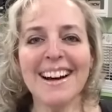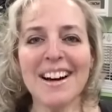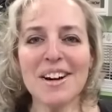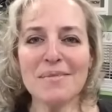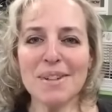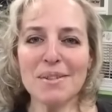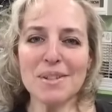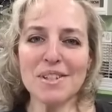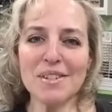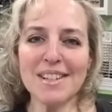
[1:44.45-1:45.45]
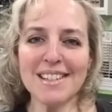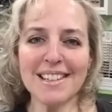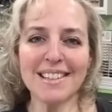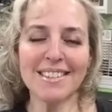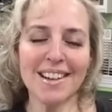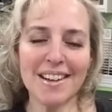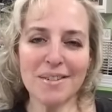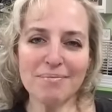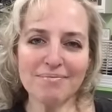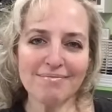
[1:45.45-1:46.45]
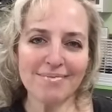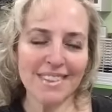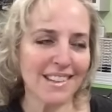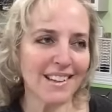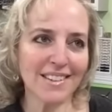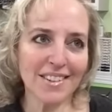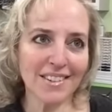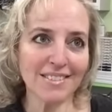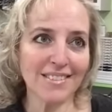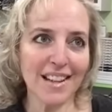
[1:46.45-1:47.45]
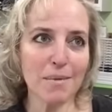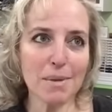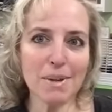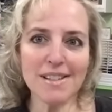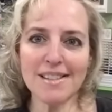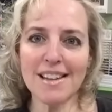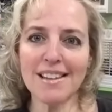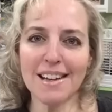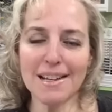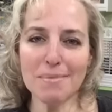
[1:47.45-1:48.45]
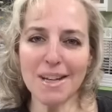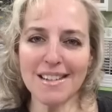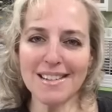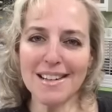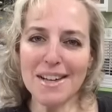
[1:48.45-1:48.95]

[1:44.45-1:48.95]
Um, it was a crazy, um, I don't know, how many minutes is that, 90 minutes?